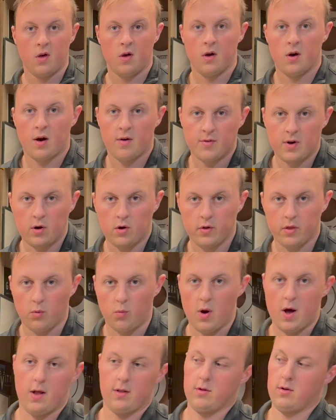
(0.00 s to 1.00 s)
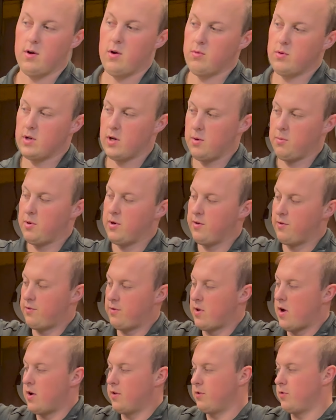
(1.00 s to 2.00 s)
I've now got the welder out and I'm going to
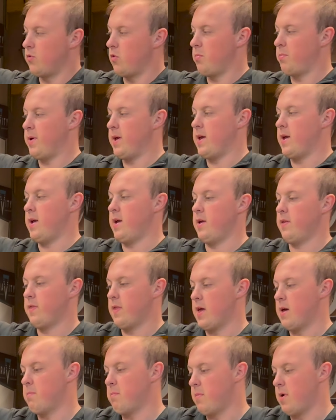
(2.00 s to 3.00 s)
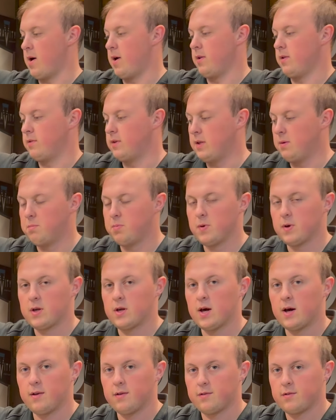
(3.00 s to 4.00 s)
start to repair them deep
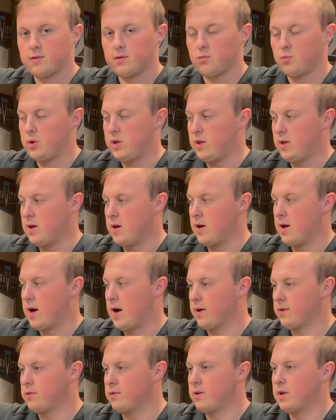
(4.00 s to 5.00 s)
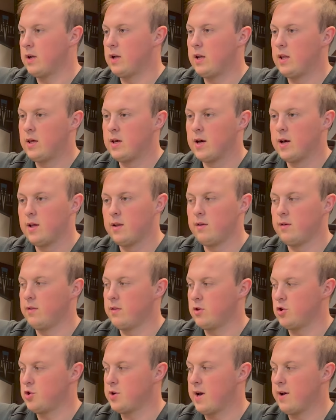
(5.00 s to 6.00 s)
cuts that we accidentally cut into
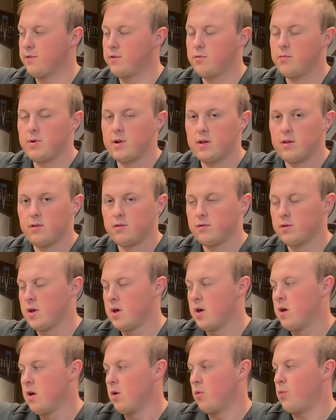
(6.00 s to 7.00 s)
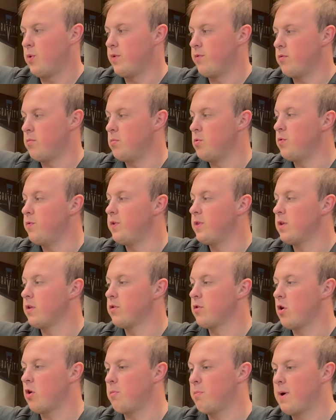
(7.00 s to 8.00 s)
the chassis rails when removing the
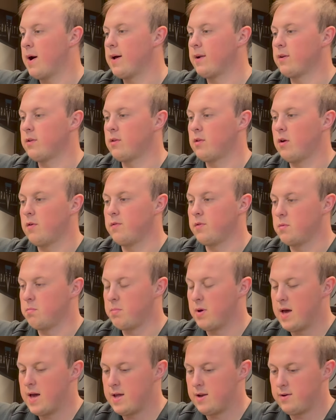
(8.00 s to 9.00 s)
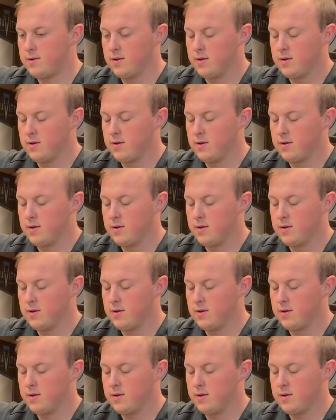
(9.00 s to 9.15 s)
top panel of the bed.